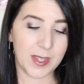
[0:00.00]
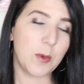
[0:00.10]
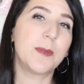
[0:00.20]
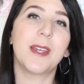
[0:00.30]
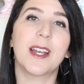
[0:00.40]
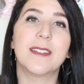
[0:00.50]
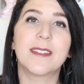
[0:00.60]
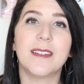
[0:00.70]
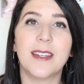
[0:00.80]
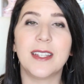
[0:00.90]
was
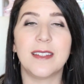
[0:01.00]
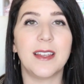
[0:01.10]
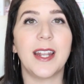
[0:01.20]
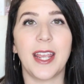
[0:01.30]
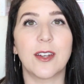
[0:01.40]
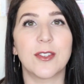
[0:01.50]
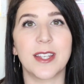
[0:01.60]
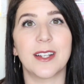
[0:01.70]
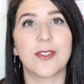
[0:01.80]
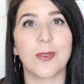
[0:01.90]
because it, it handles
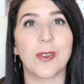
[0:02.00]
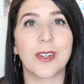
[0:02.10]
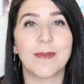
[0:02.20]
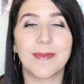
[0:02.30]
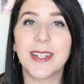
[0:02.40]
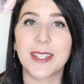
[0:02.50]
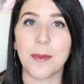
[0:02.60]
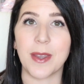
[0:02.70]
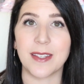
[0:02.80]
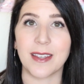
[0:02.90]
like a stroller. It's
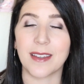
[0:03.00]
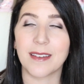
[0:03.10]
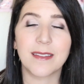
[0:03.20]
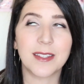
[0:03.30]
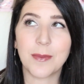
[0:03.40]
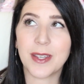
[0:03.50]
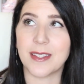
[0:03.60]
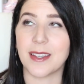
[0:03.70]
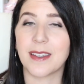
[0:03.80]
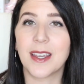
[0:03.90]
amazing. It's
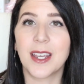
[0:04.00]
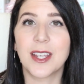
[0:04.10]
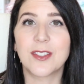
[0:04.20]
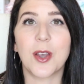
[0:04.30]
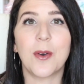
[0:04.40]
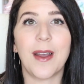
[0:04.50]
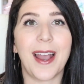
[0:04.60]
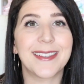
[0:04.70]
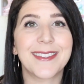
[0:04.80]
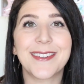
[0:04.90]
amazing. So
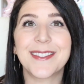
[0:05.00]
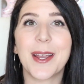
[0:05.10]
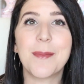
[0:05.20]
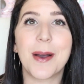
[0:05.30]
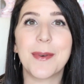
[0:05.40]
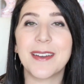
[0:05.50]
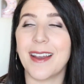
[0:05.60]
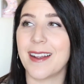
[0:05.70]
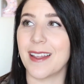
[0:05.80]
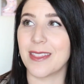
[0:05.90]
as a third time mama,
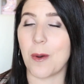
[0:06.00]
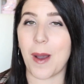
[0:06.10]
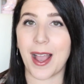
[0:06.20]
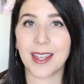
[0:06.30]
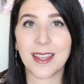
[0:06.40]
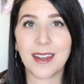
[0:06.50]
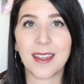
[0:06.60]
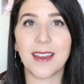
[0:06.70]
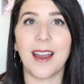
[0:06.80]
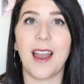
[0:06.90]
I got the
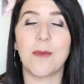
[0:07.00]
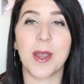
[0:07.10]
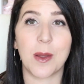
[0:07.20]
wagon. I have my